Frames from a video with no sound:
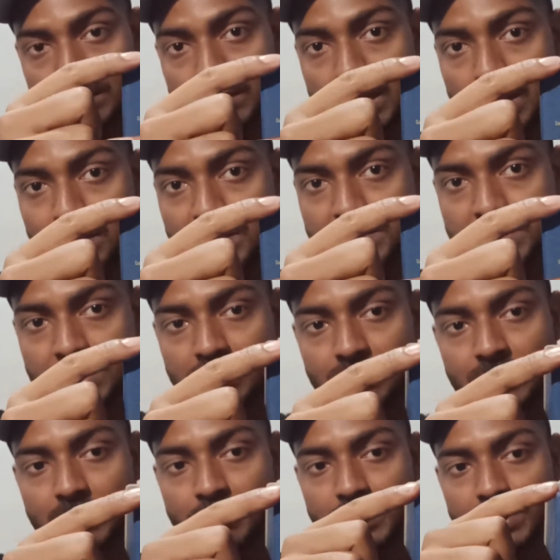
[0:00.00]
dimension
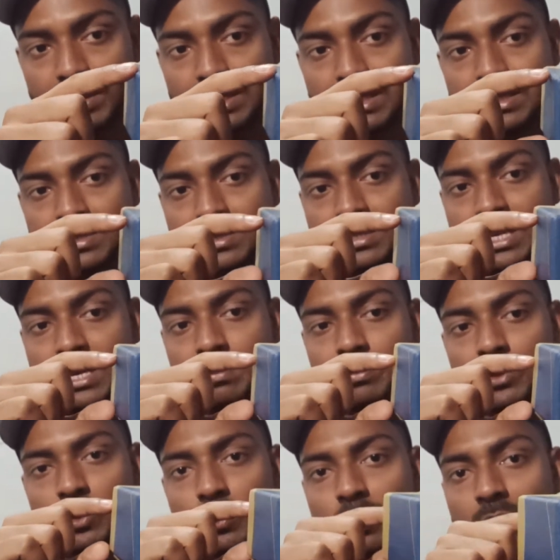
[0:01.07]
will be same
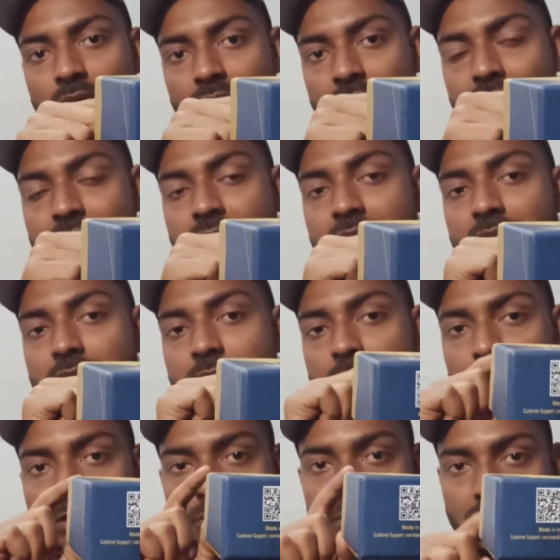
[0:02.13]
throughout this
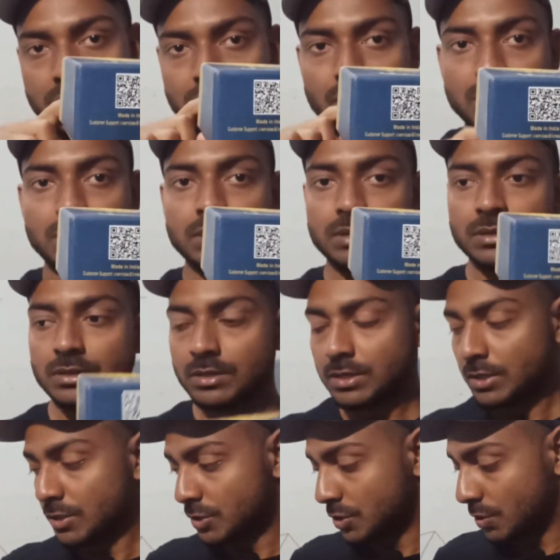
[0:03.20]
length of this solid.
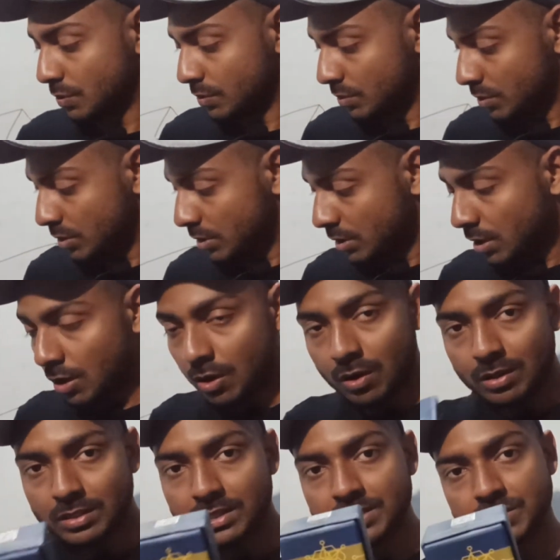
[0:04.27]
So
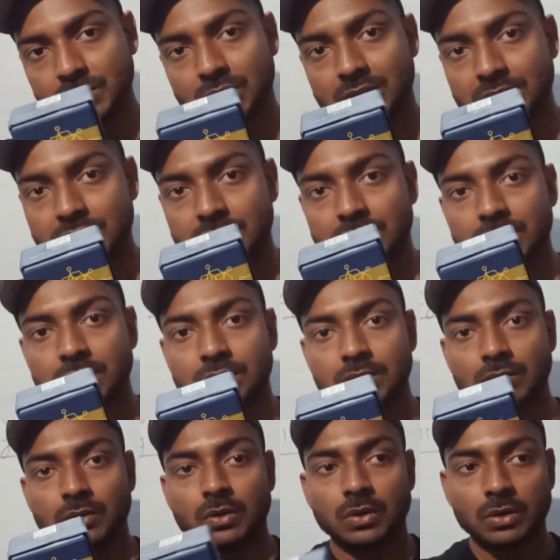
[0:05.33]
all this solid
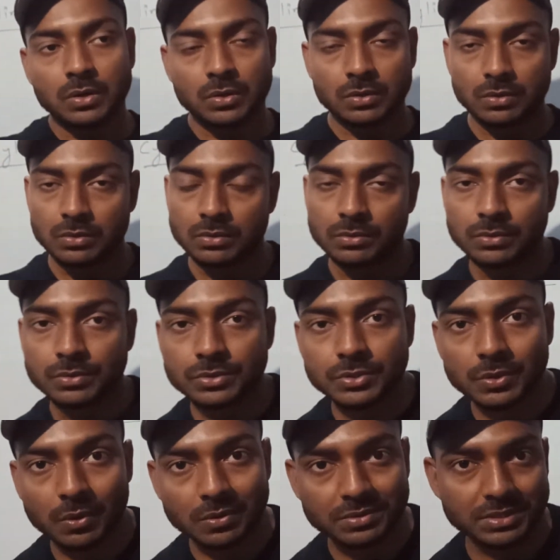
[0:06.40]
whose
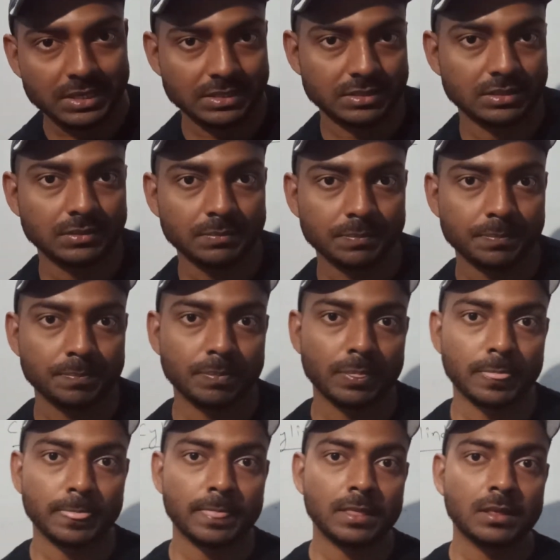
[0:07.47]
cross section
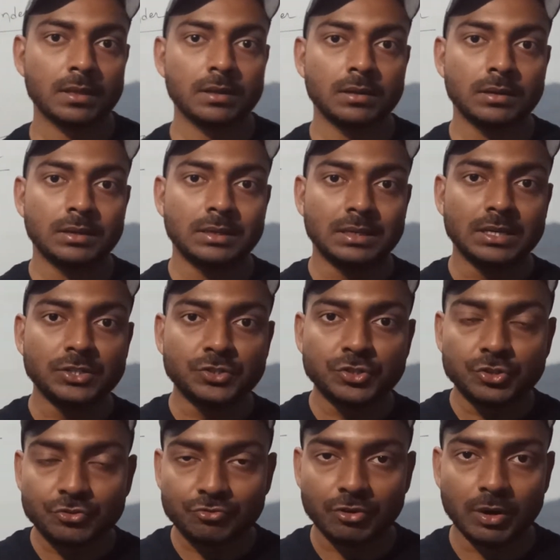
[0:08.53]
is
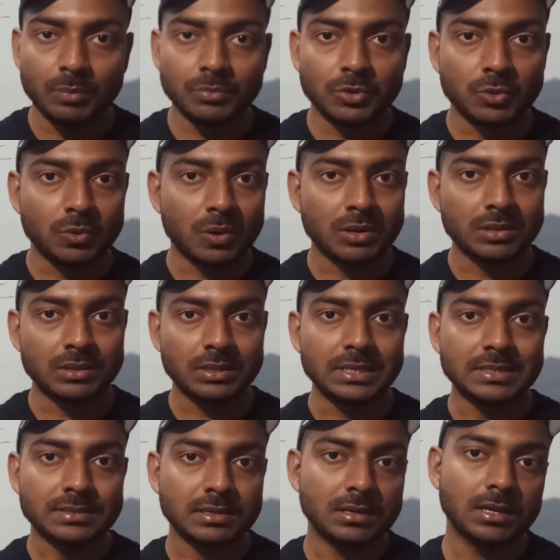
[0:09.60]
uniform throughout
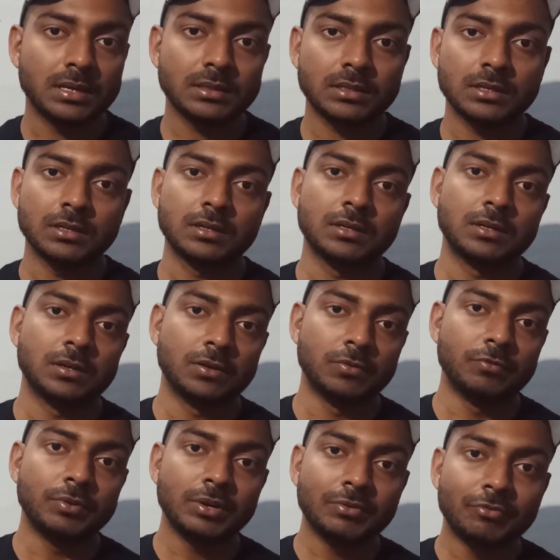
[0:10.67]
its length
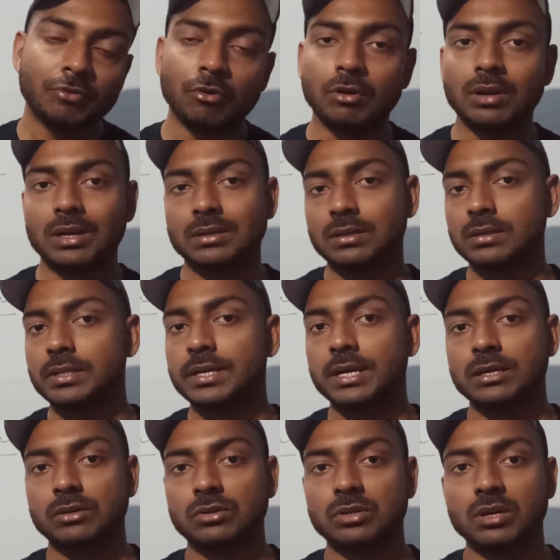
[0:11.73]
will fall under the
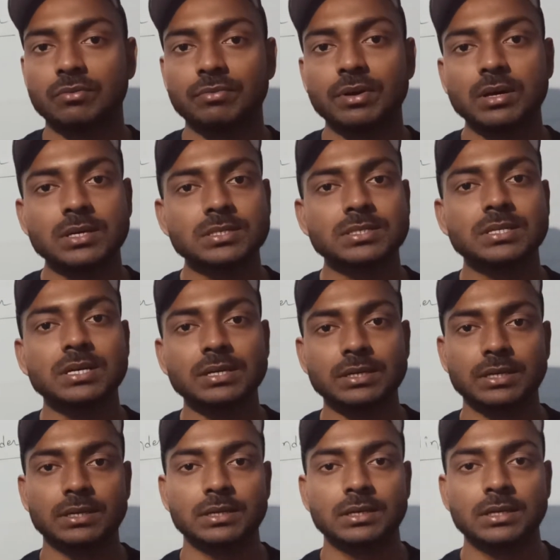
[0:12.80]
category of a
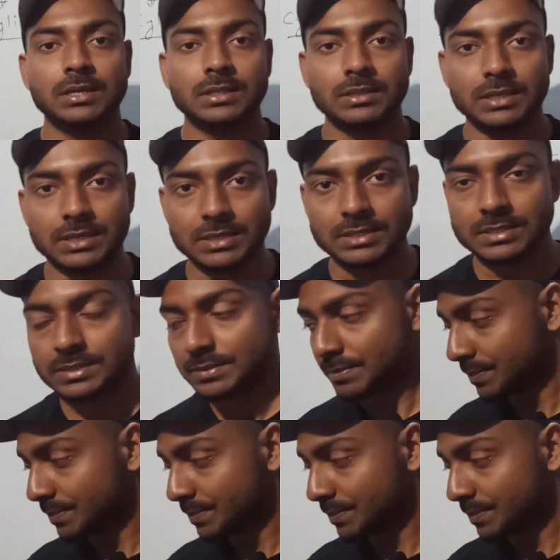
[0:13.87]
cylinder. That is,